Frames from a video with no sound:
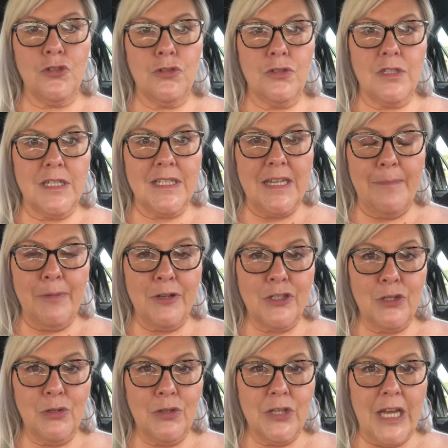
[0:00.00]
December
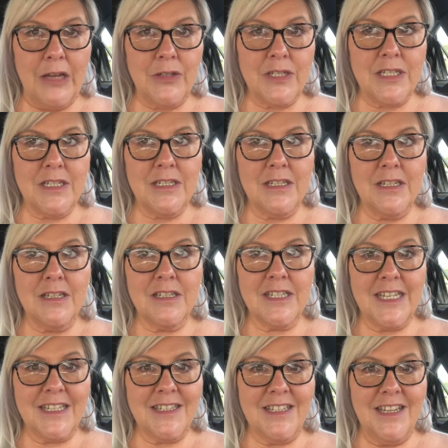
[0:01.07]

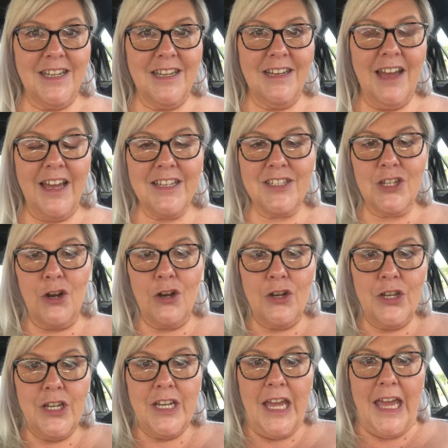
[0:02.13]
2016, I
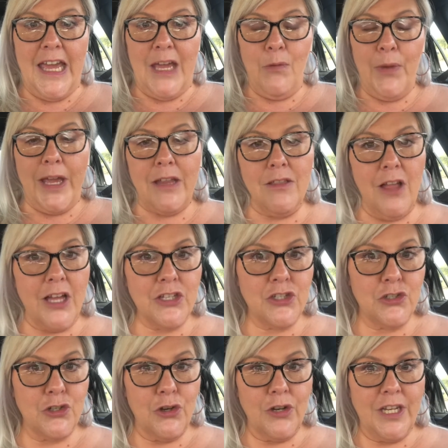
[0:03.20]
started a weight loss
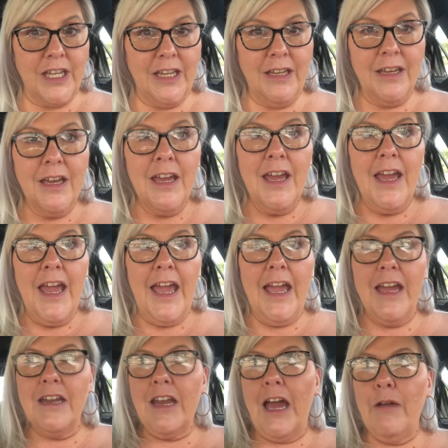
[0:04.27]
journey,
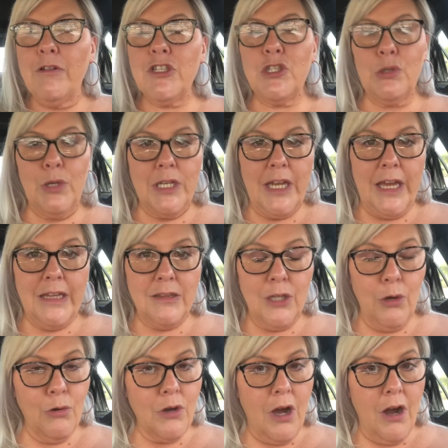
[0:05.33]
and I was doing a
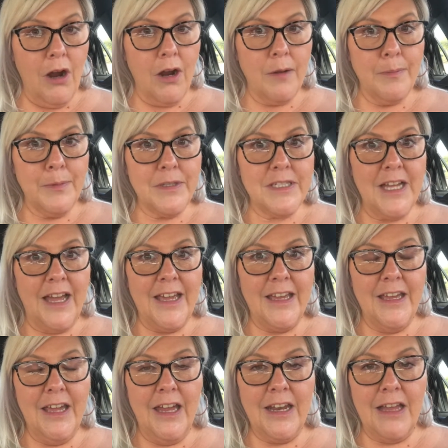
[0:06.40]
low carb
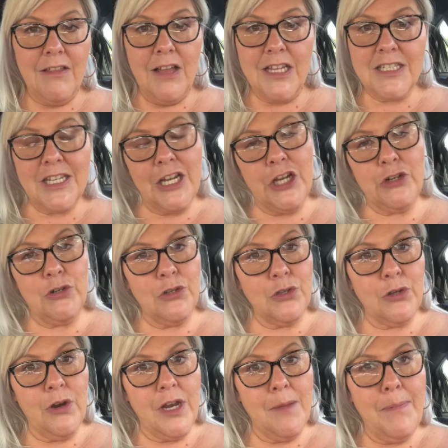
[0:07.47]
diet, and I lost
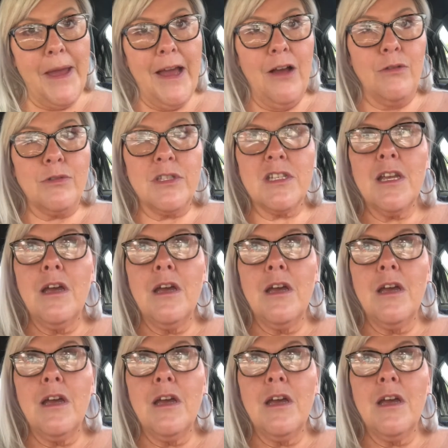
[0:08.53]
130 pounds.